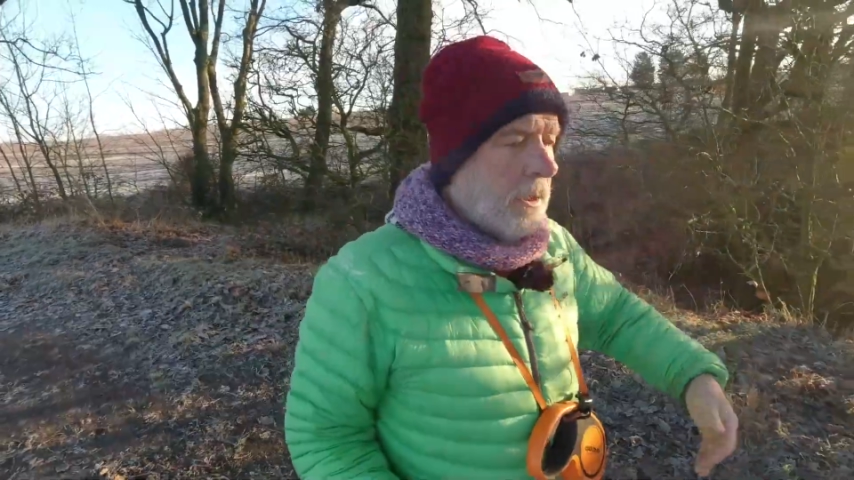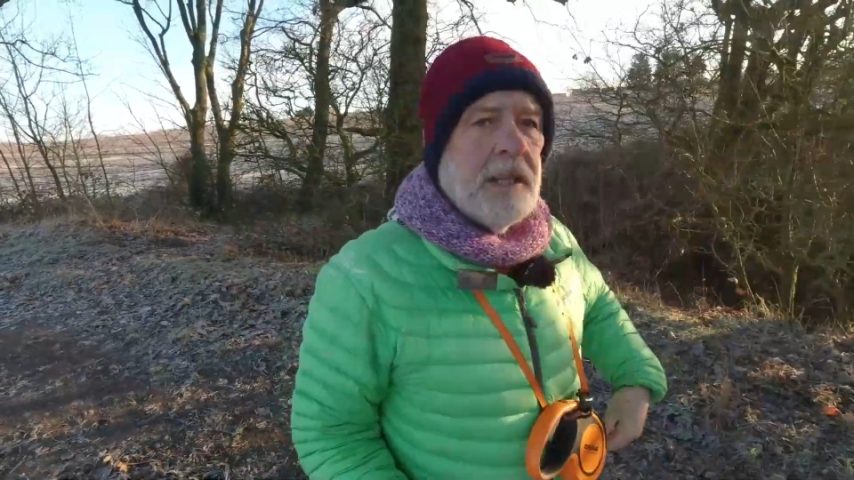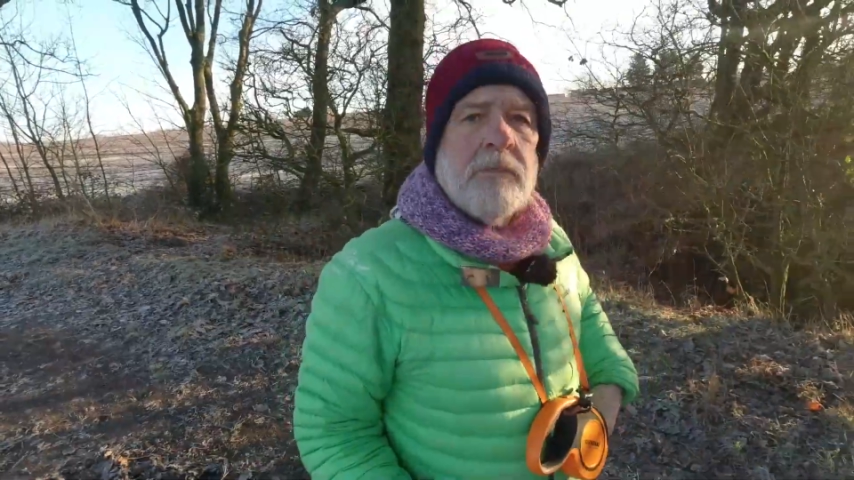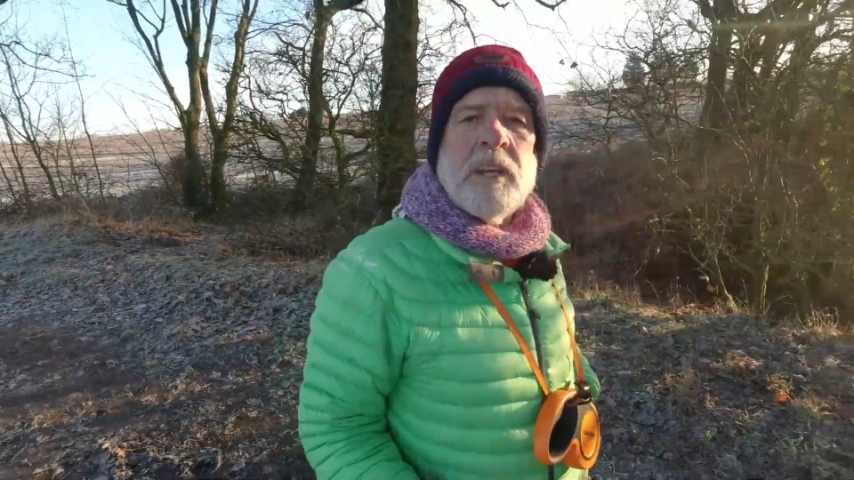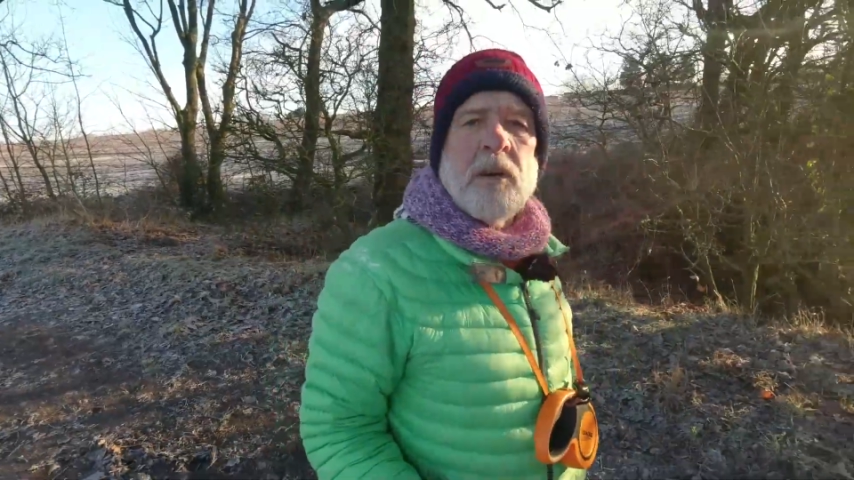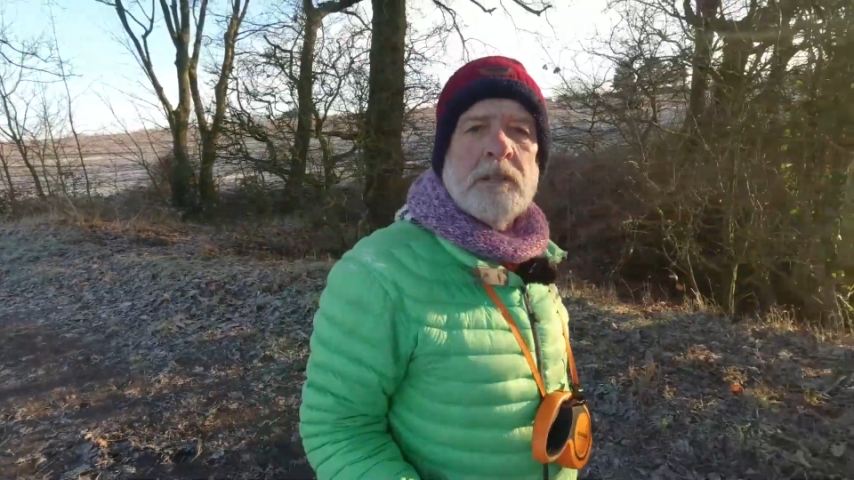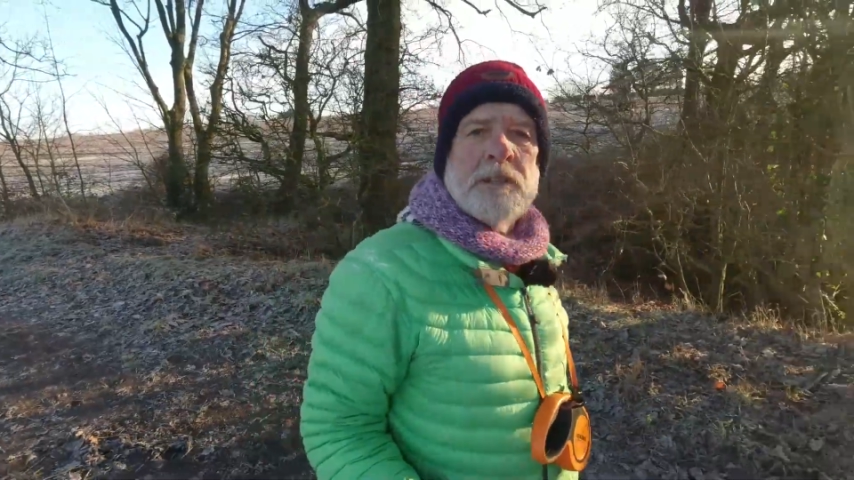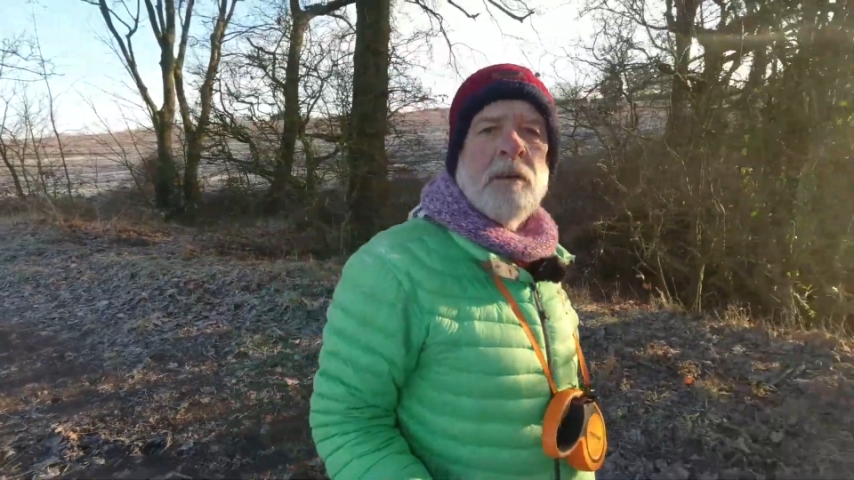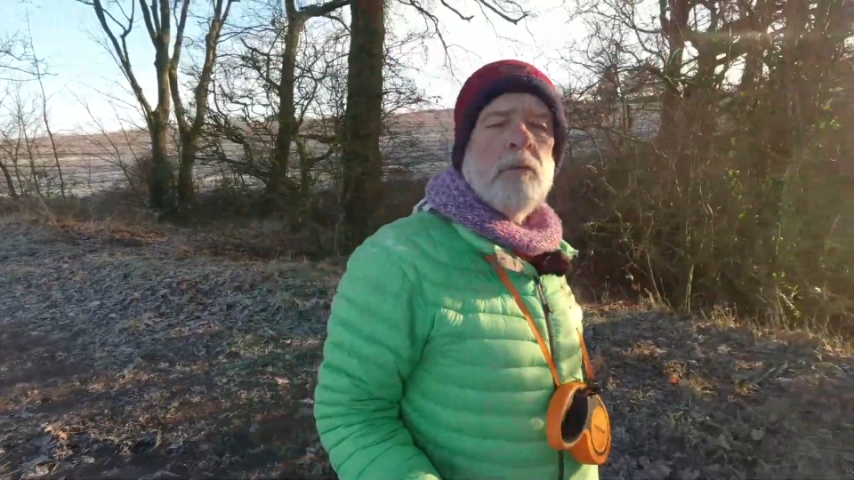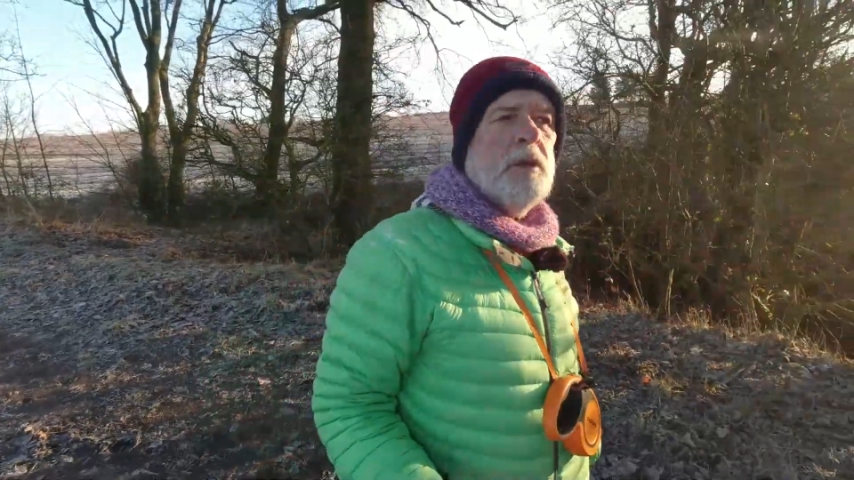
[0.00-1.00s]
records
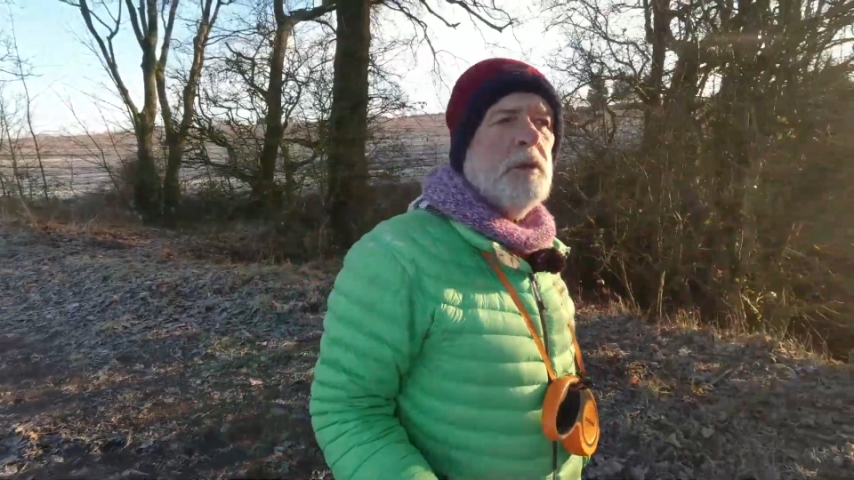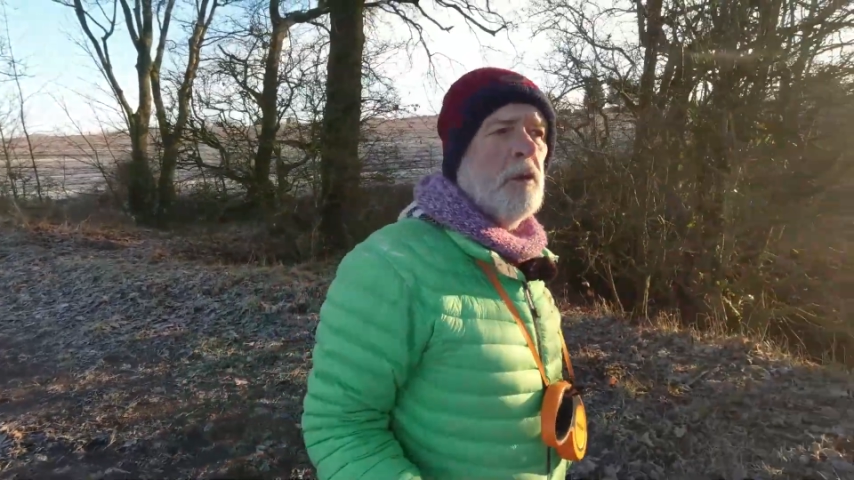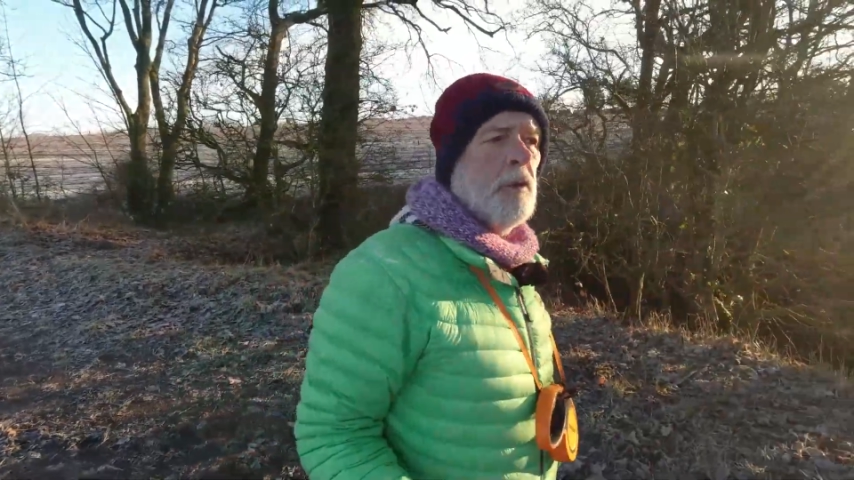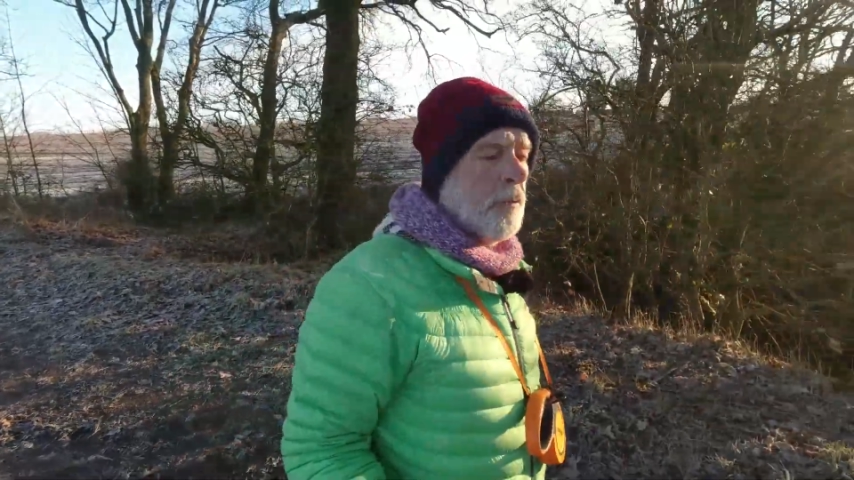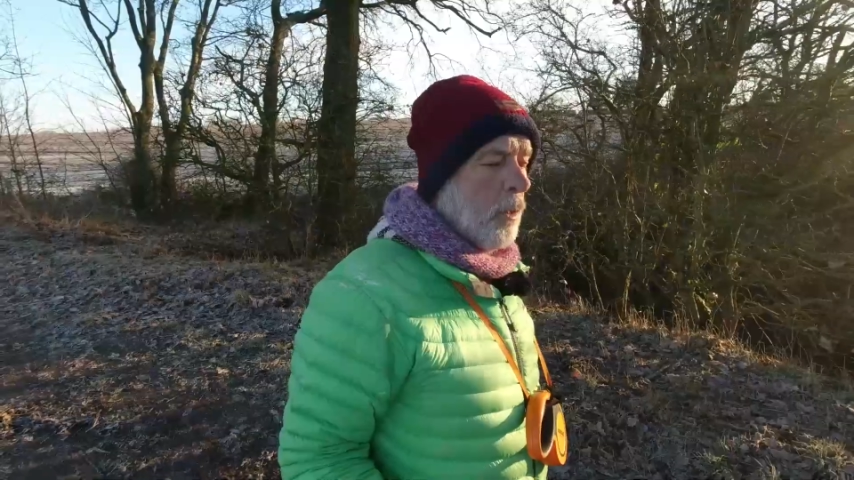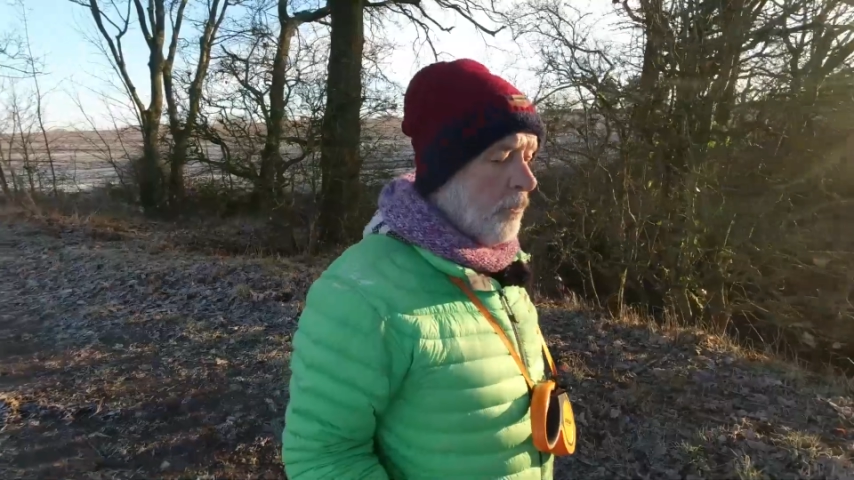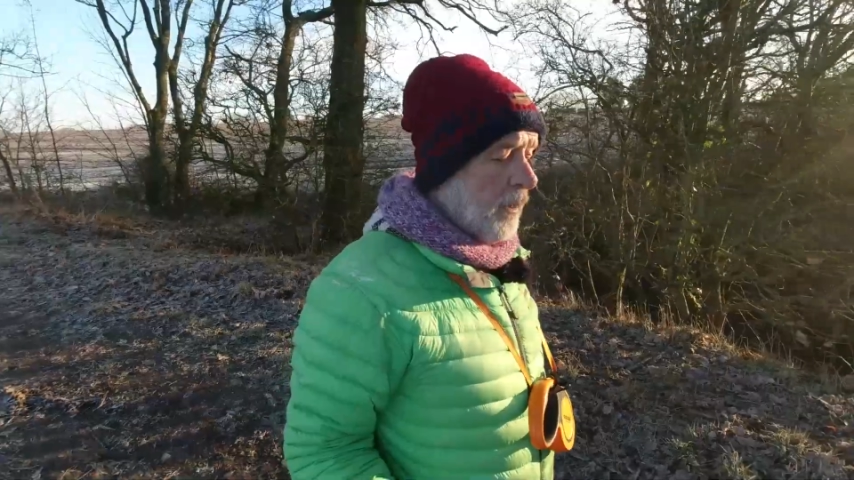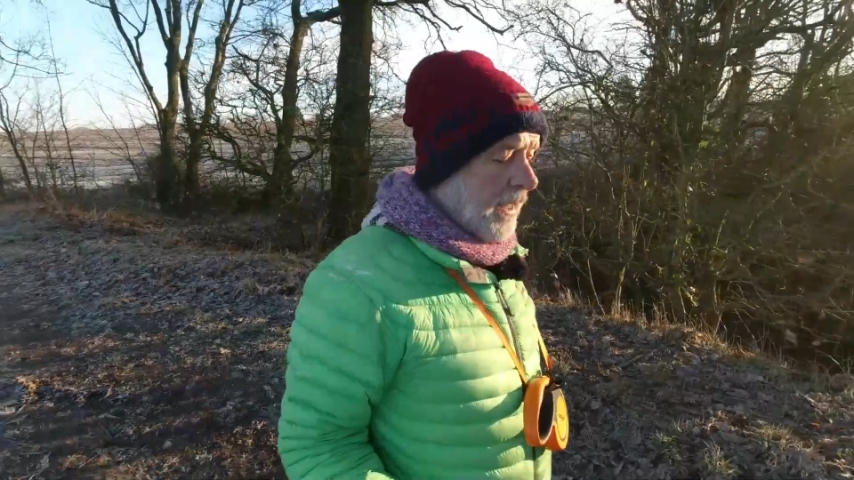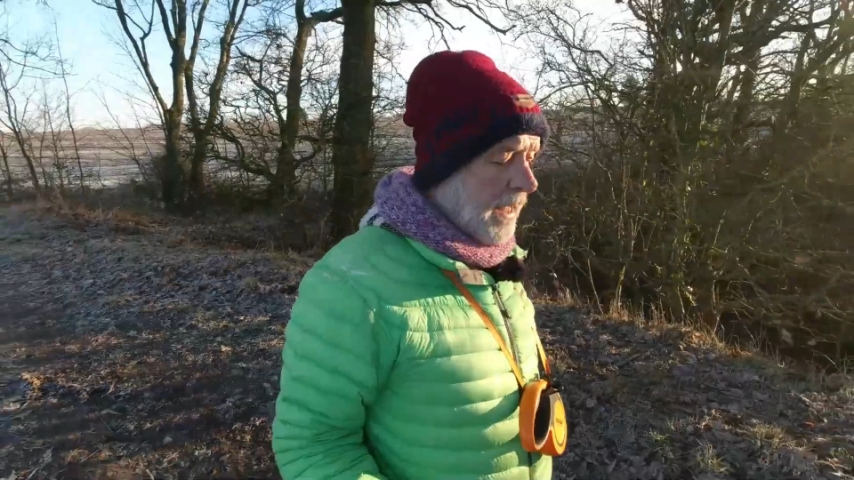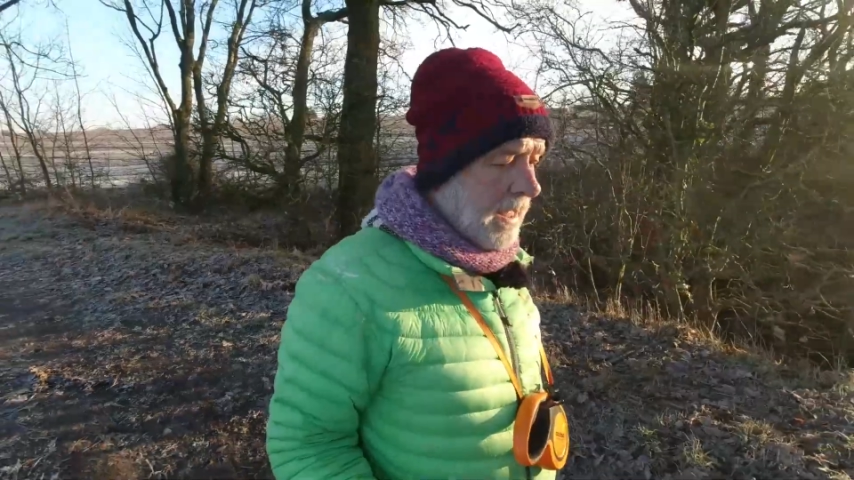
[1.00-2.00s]
that I'm going to do throughout the
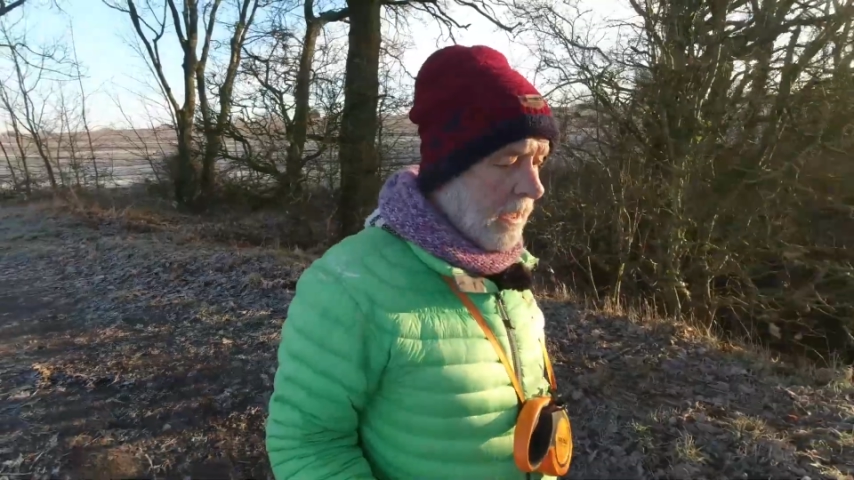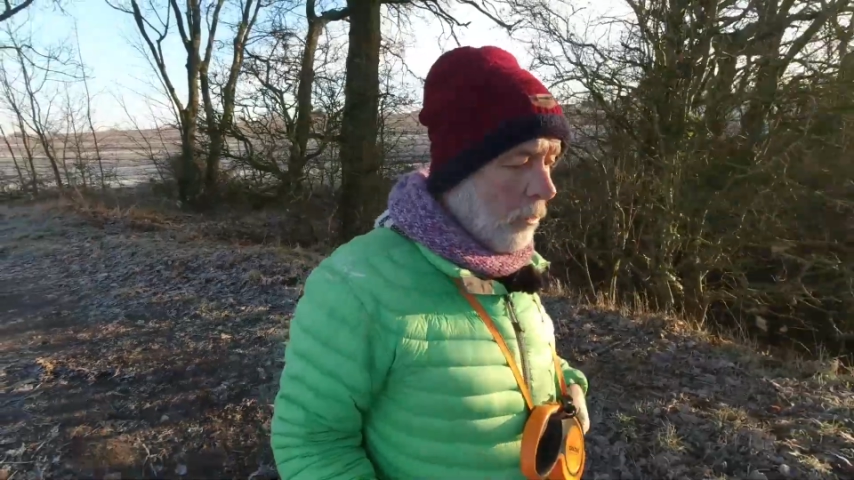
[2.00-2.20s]
year,